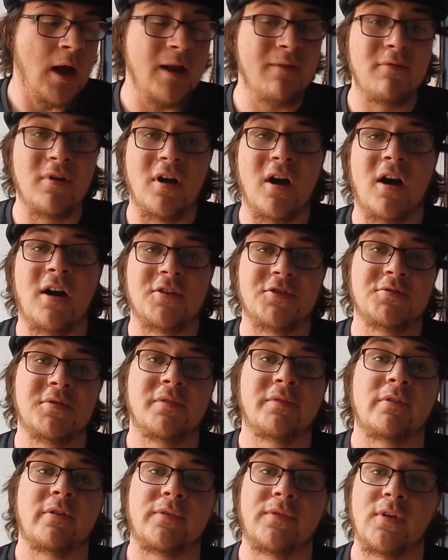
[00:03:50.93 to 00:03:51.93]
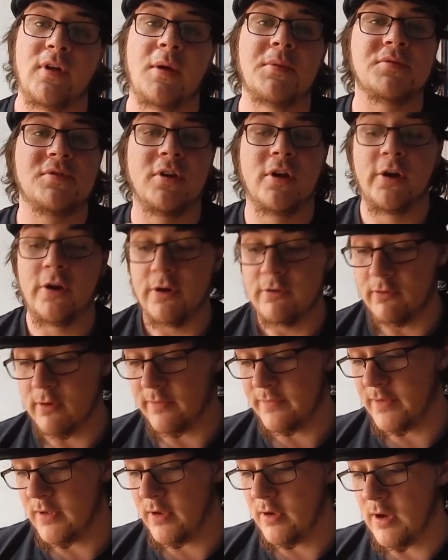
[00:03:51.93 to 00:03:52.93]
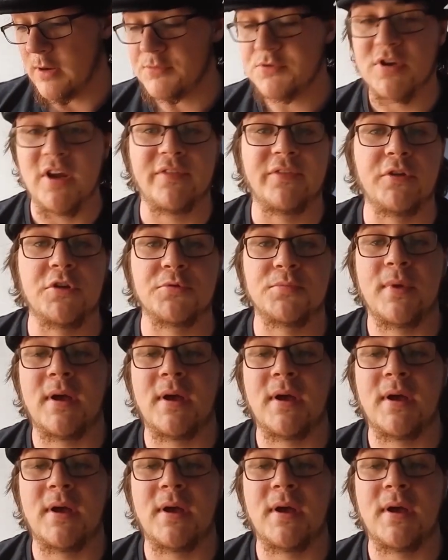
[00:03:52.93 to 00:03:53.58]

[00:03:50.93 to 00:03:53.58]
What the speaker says: In regards to the review, I'm still going to do a review. I'm just going to have to use